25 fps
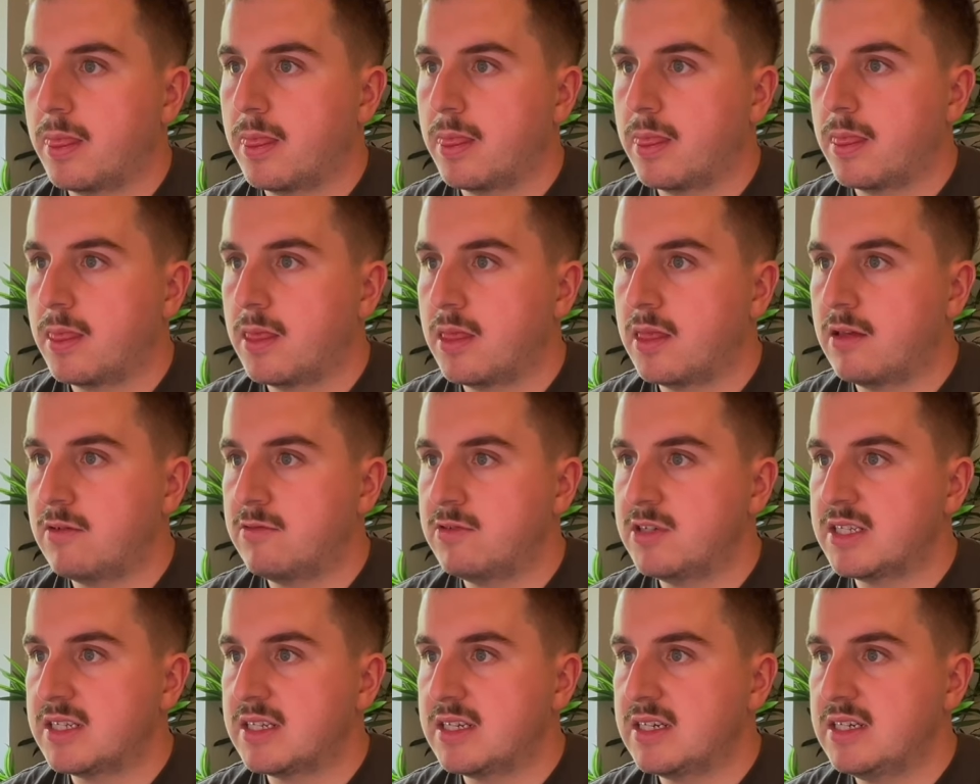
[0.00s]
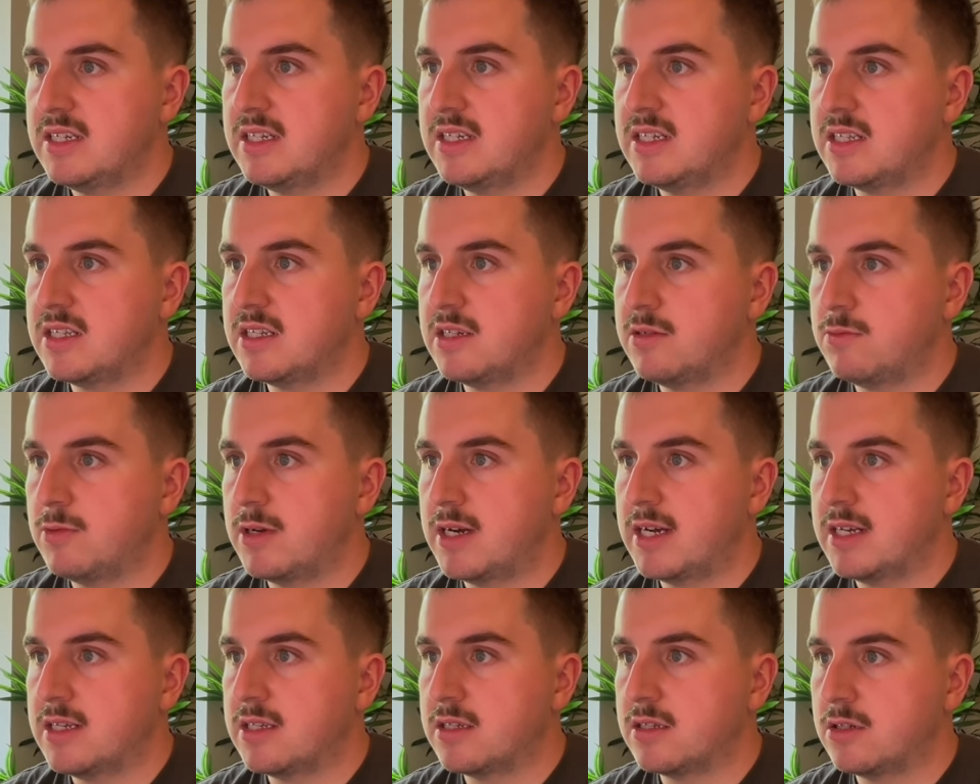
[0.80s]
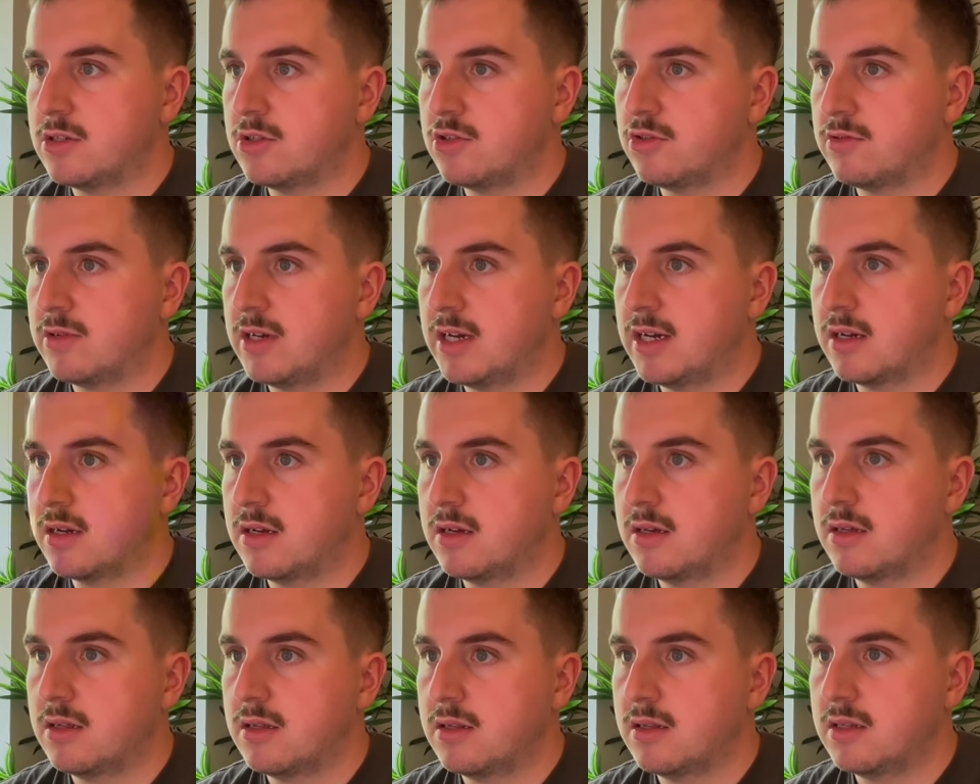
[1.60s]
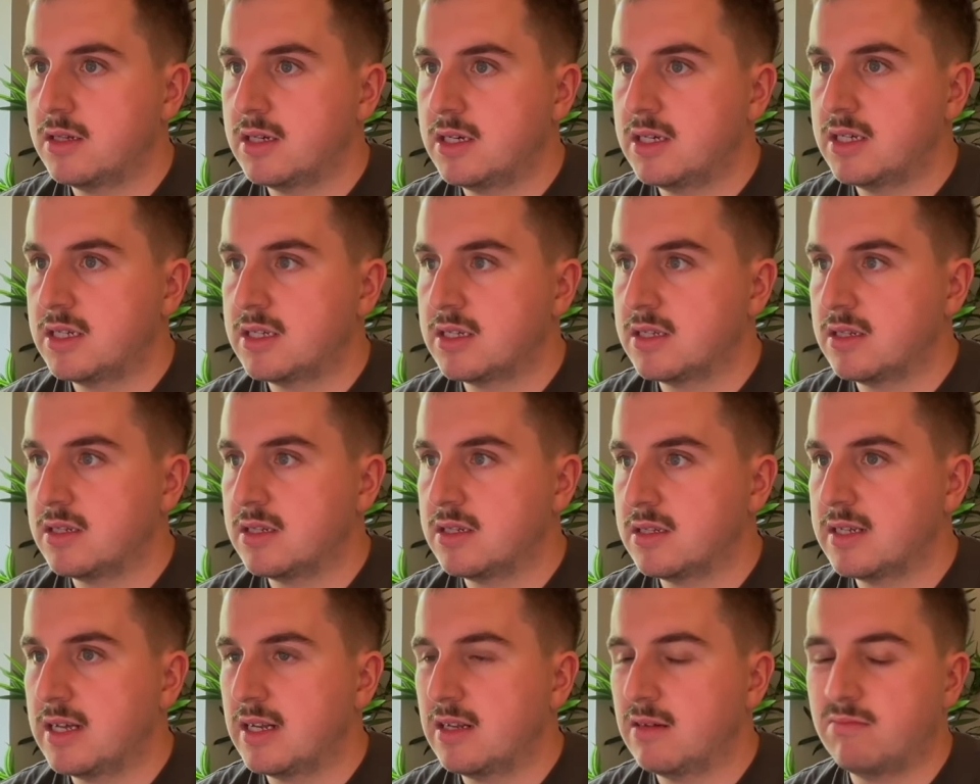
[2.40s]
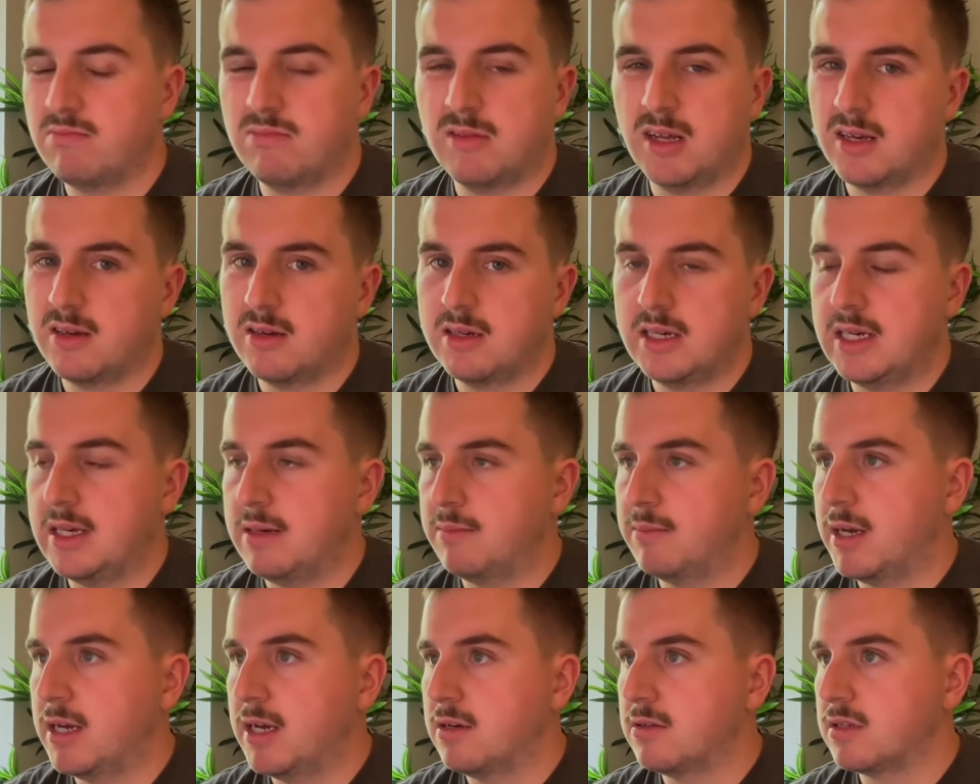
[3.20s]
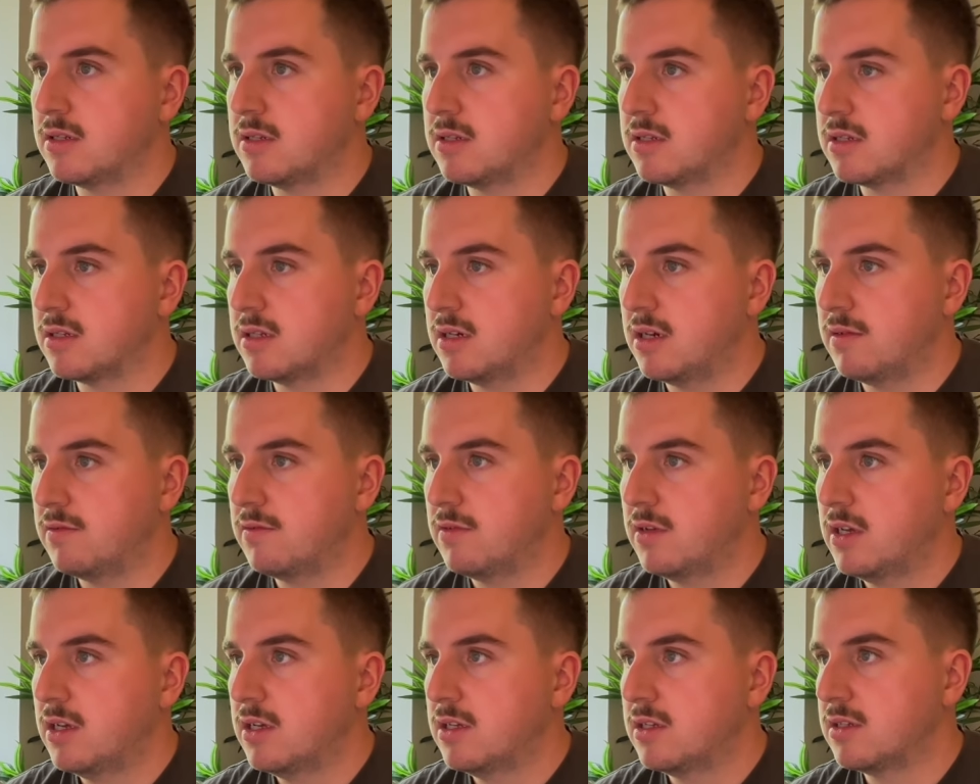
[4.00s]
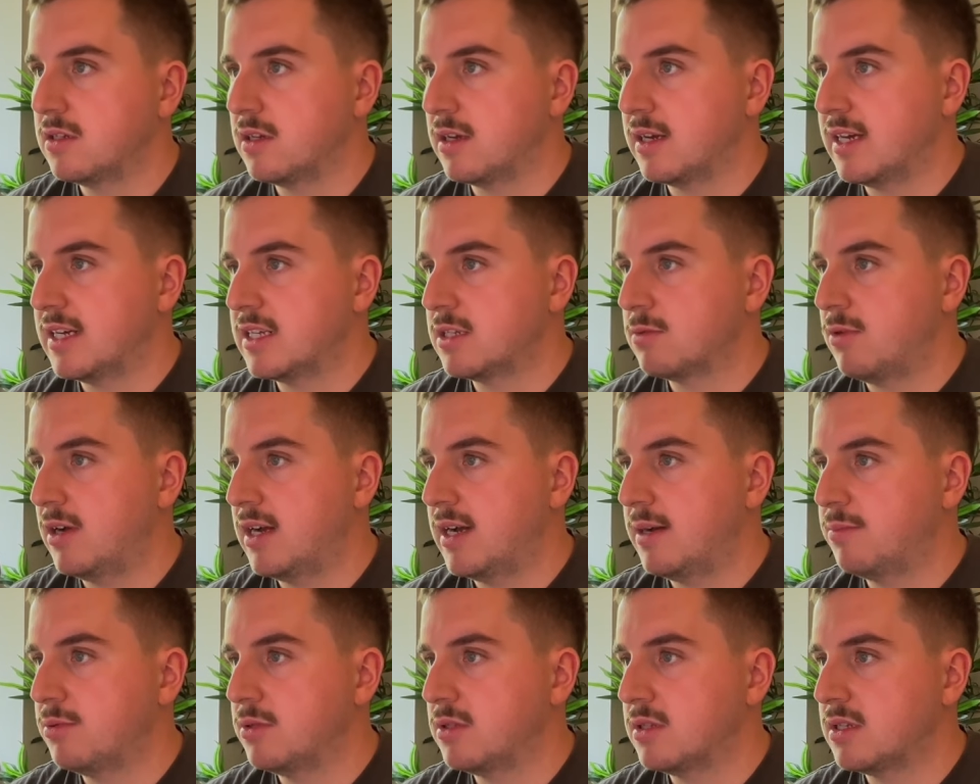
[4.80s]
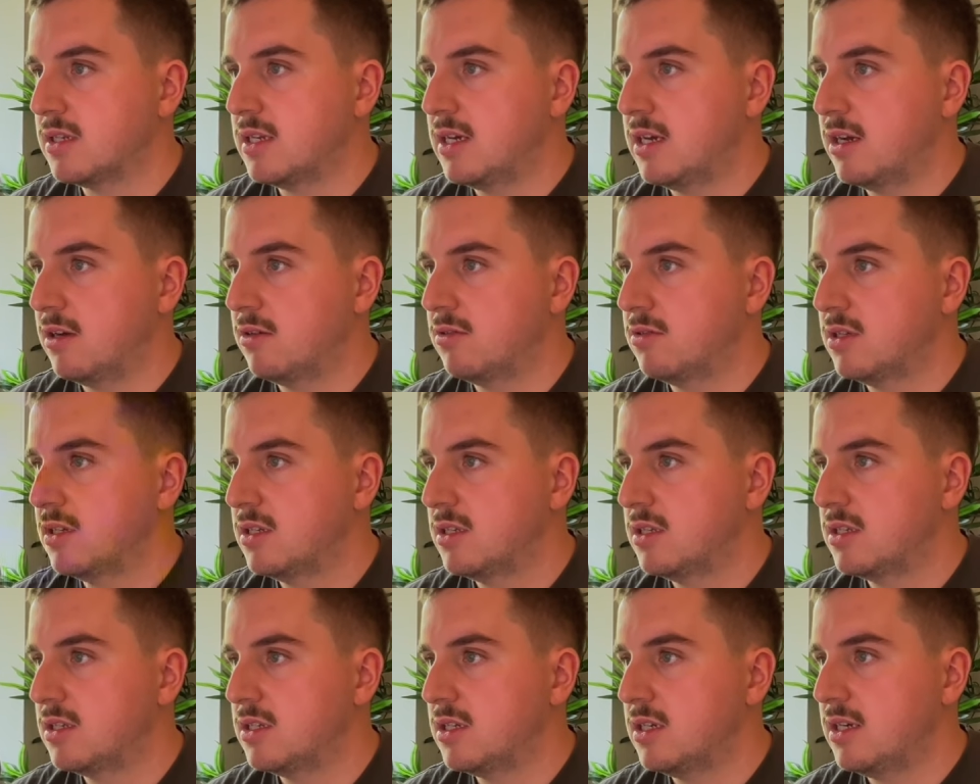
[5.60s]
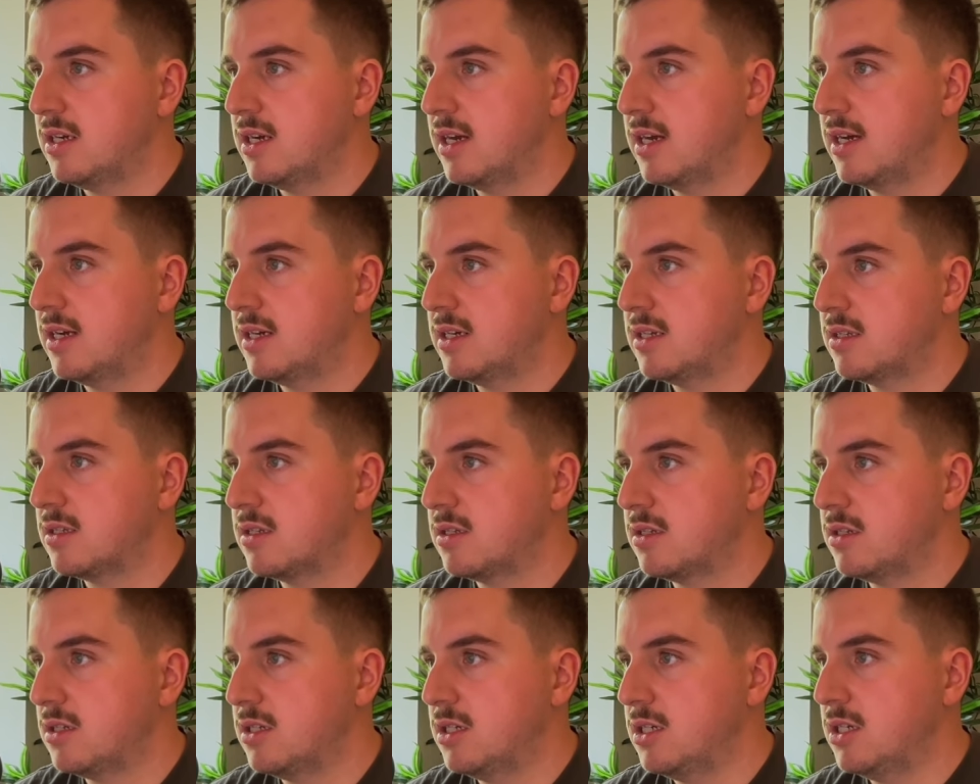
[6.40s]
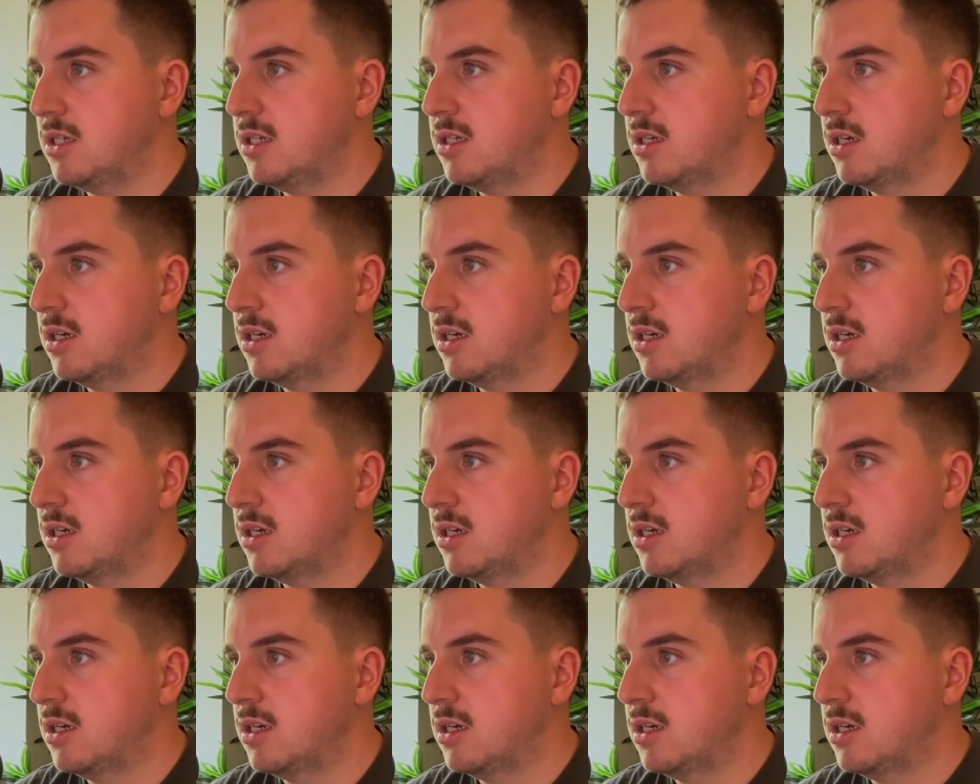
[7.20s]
There is easy ways to track this and set up like emails and stuff. So guess what happens now? CST3.